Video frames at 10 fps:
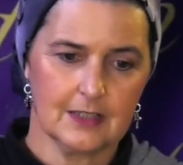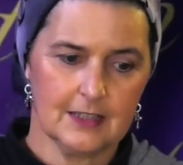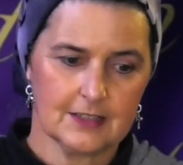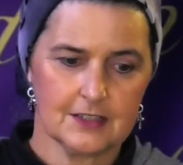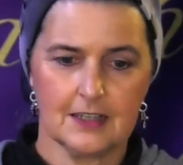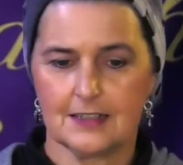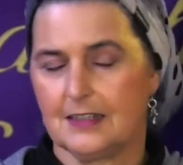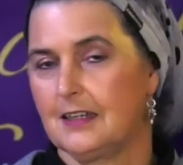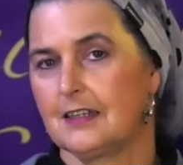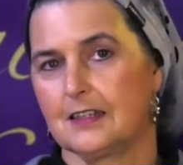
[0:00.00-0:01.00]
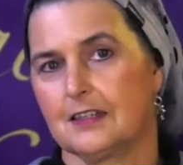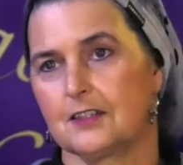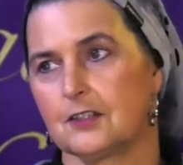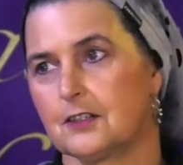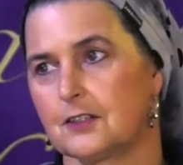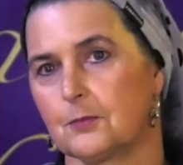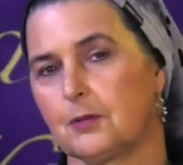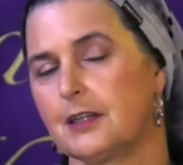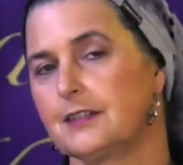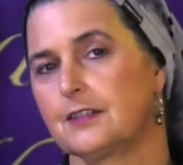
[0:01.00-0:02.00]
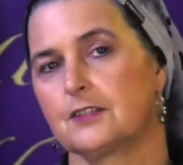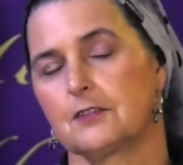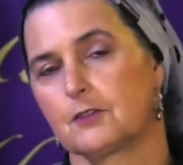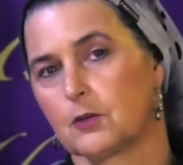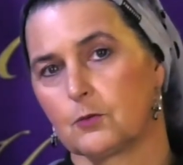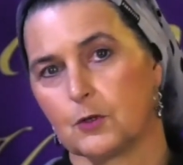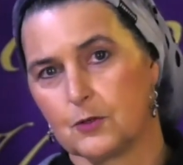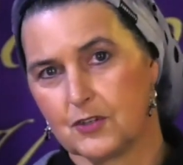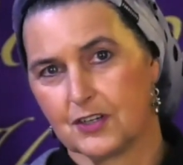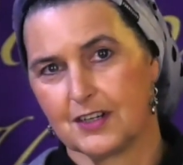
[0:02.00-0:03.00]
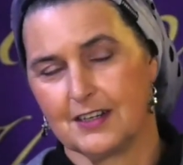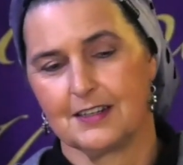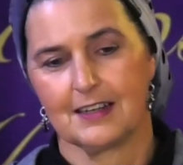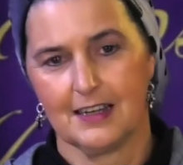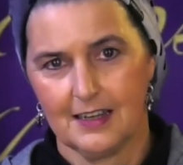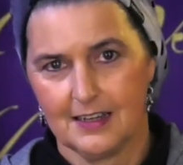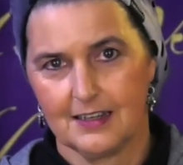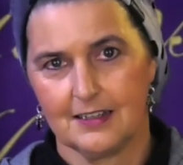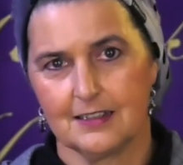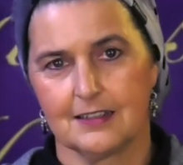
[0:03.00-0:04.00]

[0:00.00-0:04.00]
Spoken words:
It's not taken into places of corrosion and decay.